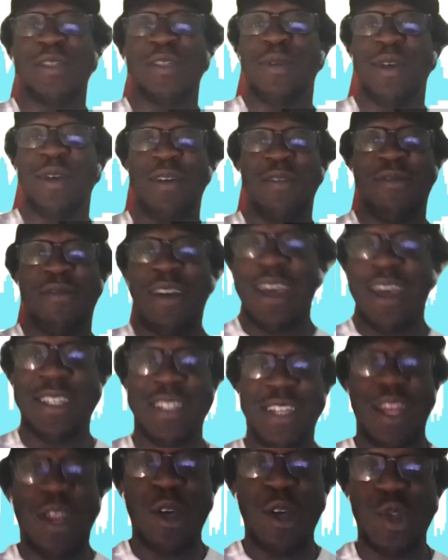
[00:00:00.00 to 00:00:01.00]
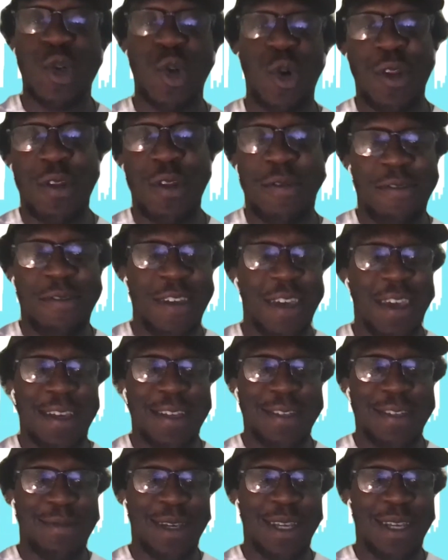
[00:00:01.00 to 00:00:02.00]
man. Facts. Shout out to all the
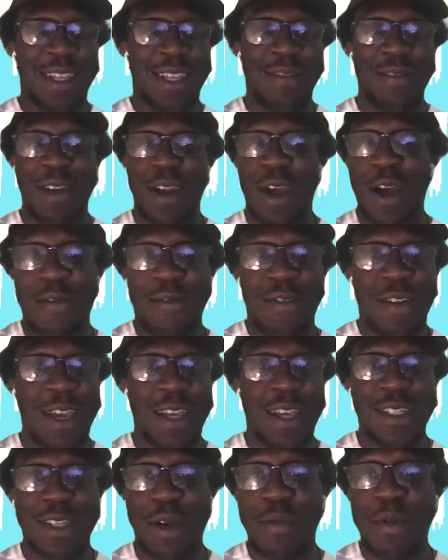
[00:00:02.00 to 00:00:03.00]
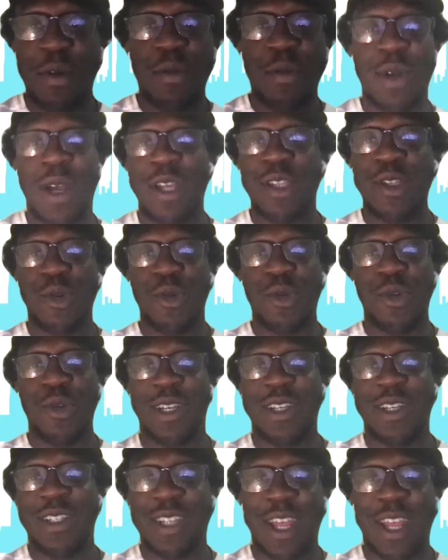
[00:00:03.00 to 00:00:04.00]
fans, man. Even our fans, our people that tune
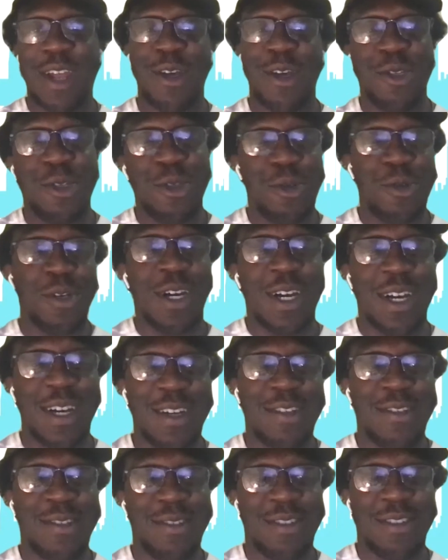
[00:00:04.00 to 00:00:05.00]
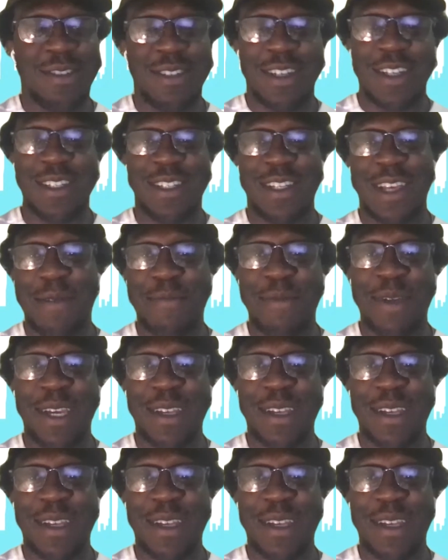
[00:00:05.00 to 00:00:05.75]
in. Shout out to you guys. 'Cause y'all make